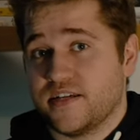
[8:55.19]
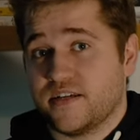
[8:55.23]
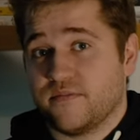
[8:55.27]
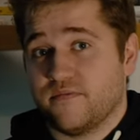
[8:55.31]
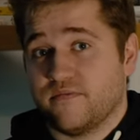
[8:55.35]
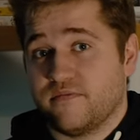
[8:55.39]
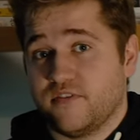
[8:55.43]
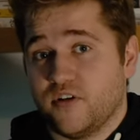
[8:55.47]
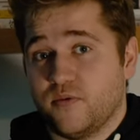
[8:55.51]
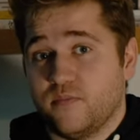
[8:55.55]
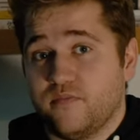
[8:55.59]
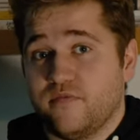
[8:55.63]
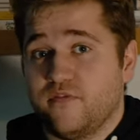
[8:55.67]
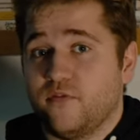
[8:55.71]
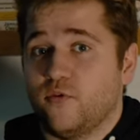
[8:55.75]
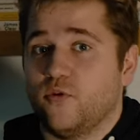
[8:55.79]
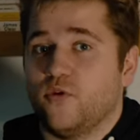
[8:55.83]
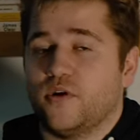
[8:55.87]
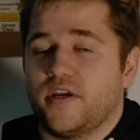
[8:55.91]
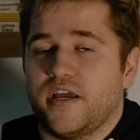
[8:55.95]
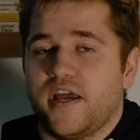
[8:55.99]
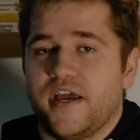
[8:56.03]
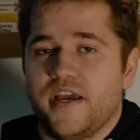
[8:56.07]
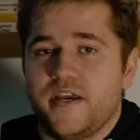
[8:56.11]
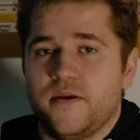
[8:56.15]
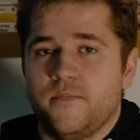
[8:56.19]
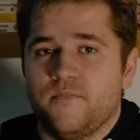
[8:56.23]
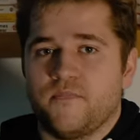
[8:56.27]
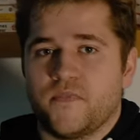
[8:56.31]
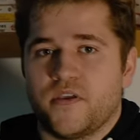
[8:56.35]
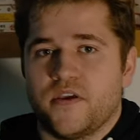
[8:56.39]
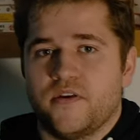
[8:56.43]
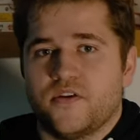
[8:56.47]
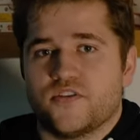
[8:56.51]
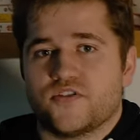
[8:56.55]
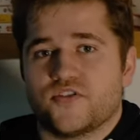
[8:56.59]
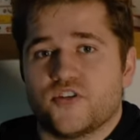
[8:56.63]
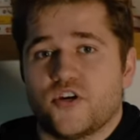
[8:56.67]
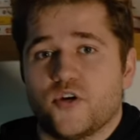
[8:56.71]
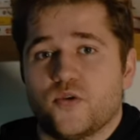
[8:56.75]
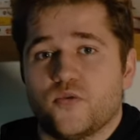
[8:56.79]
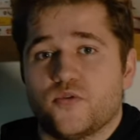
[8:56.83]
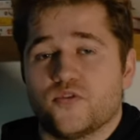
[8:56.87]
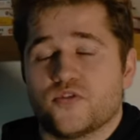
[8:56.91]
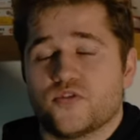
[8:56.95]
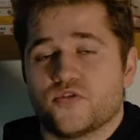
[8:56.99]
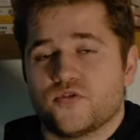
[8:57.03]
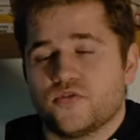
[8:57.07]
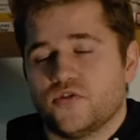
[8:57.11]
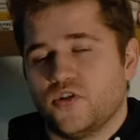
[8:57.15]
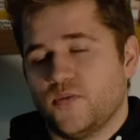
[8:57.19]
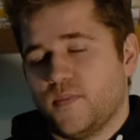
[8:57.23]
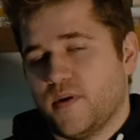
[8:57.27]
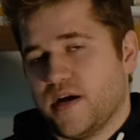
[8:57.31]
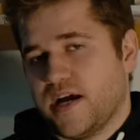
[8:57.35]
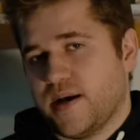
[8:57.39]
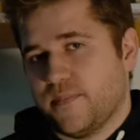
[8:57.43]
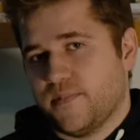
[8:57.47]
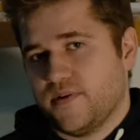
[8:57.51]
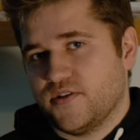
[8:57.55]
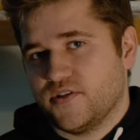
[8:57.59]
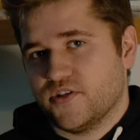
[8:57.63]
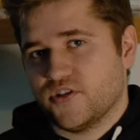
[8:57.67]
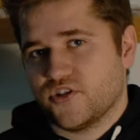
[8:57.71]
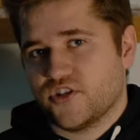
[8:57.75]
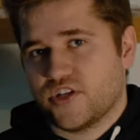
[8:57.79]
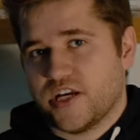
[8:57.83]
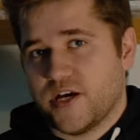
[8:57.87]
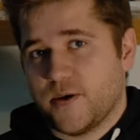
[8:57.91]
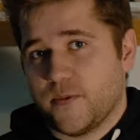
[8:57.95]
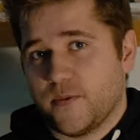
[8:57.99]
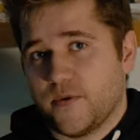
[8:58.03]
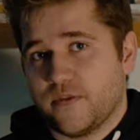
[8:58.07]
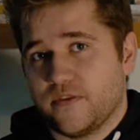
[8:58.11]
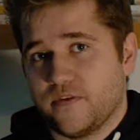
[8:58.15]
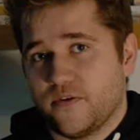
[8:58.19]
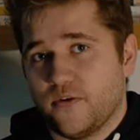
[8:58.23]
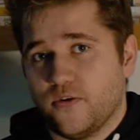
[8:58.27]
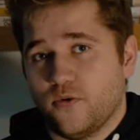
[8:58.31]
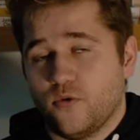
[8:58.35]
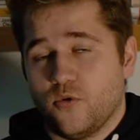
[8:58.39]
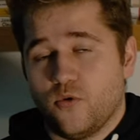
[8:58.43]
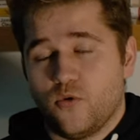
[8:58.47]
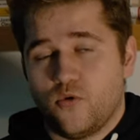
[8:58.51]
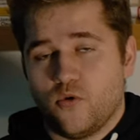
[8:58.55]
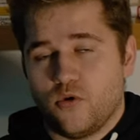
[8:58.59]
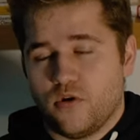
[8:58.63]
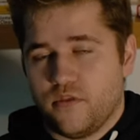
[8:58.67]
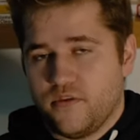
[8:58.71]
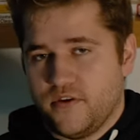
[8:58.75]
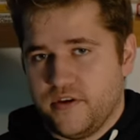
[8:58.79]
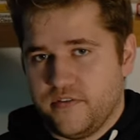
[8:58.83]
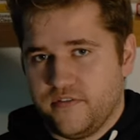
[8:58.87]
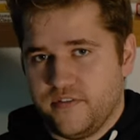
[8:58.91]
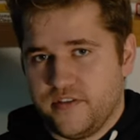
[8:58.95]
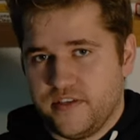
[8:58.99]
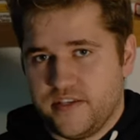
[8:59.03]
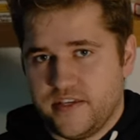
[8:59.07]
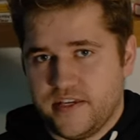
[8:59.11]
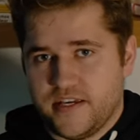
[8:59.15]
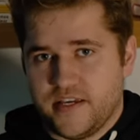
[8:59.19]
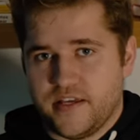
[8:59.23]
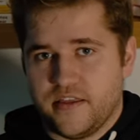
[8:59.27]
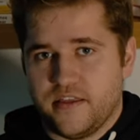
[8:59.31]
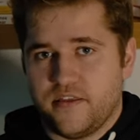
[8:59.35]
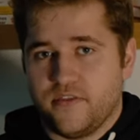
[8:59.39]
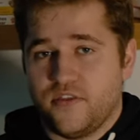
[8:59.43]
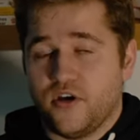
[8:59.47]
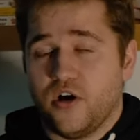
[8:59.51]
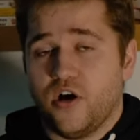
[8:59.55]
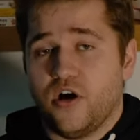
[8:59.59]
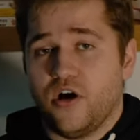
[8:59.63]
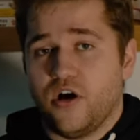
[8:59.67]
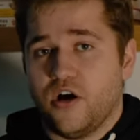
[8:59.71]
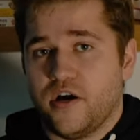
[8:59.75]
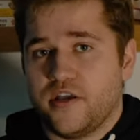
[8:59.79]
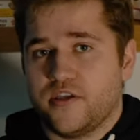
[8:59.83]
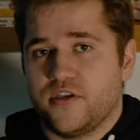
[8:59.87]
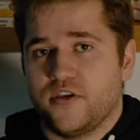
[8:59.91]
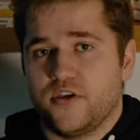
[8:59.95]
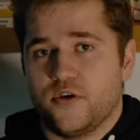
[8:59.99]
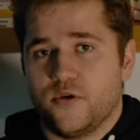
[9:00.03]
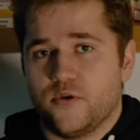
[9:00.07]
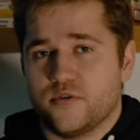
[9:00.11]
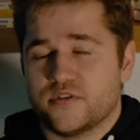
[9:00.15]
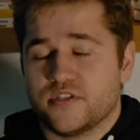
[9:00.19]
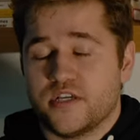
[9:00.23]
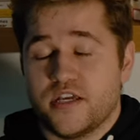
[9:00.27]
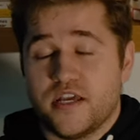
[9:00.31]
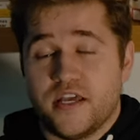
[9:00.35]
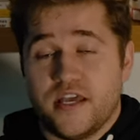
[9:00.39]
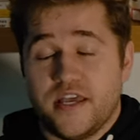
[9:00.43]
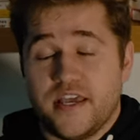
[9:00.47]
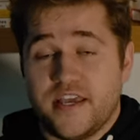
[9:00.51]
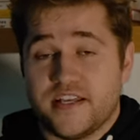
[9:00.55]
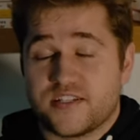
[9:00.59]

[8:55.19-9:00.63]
It can film 4K so super happy to share with you all of the different gear that I use.